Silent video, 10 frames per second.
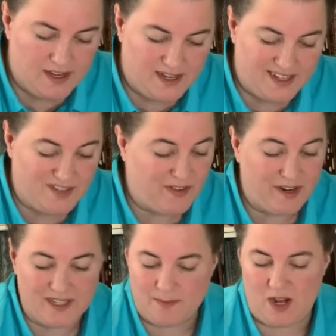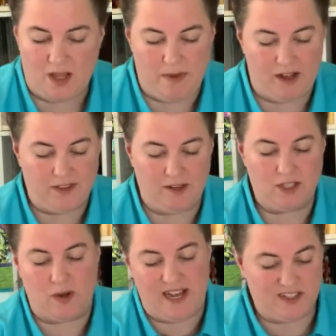It's a very small amount though,
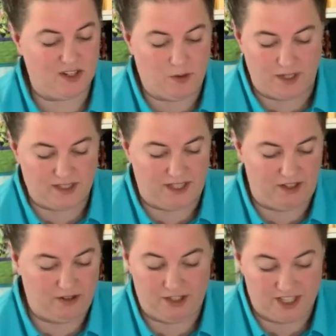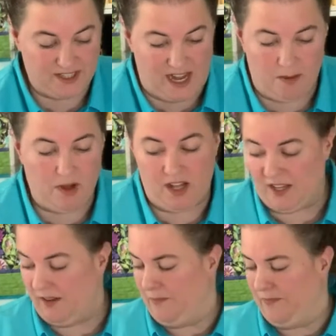so as you're quilting, you could just eyeball
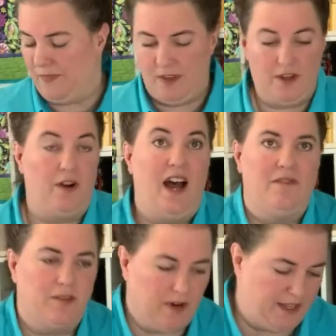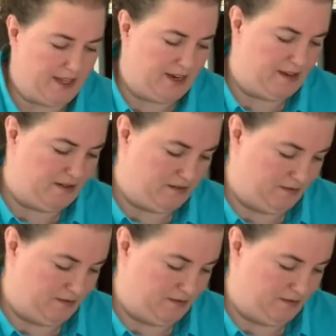it. You don't have to write that in.